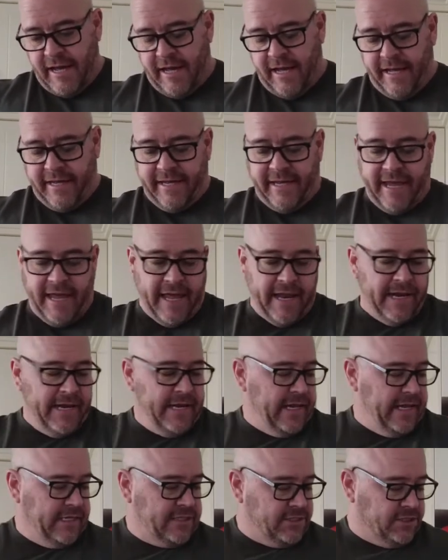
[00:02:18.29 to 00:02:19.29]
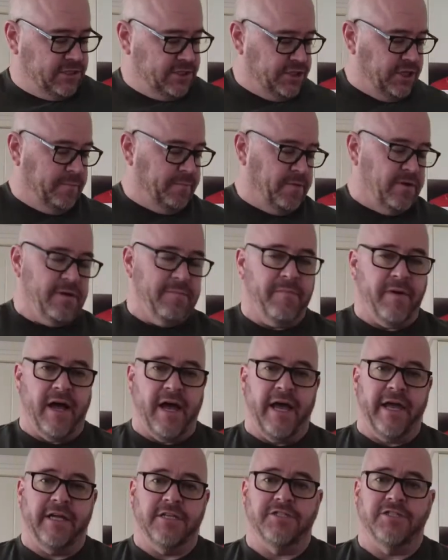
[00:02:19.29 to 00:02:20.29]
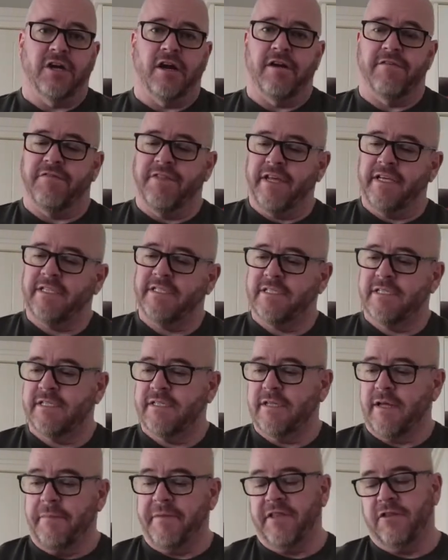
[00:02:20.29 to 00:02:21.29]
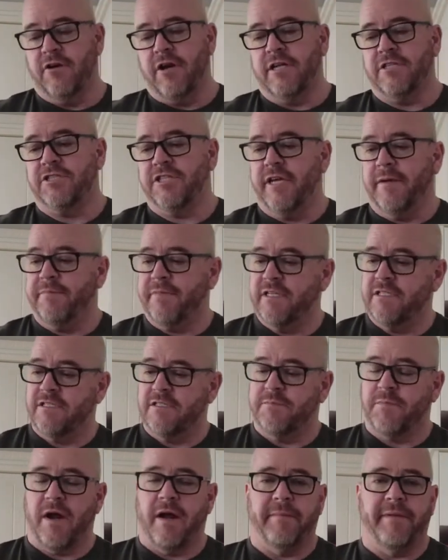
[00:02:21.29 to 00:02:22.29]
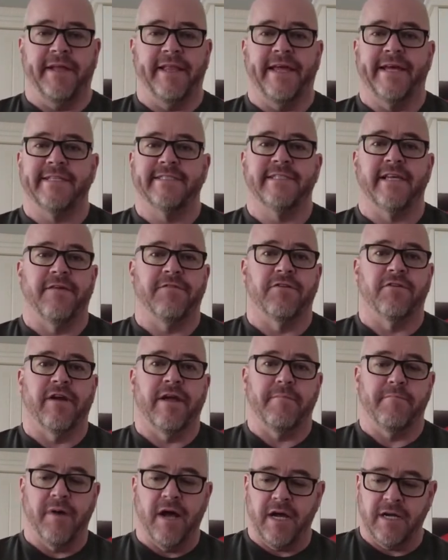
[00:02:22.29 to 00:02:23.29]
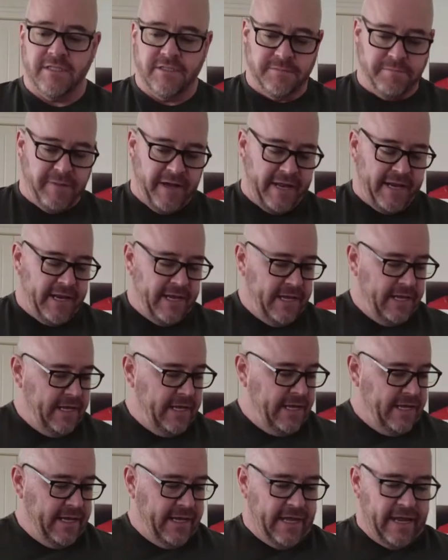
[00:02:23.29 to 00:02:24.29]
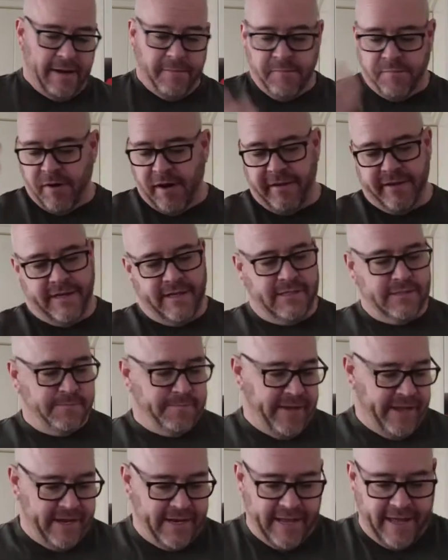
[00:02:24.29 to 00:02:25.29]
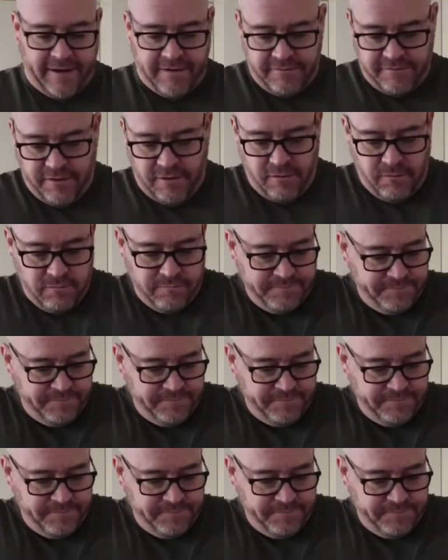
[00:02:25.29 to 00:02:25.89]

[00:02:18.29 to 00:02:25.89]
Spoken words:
Again, it's cheaper to buy a jar of this. I mean, they're not cheap. This is probably like $7 or $8, and I'm probably going to spend, I don't know,